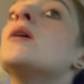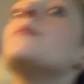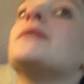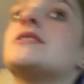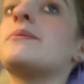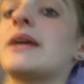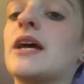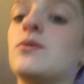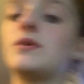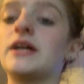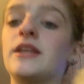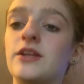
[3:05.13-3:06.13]
But to begin
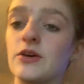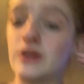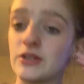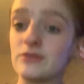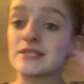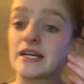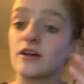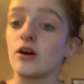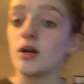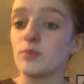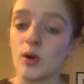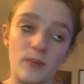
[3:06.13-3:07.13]
with, you can use like a
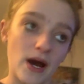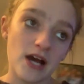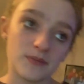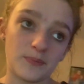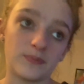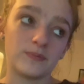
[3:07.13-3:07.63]
cardboard box,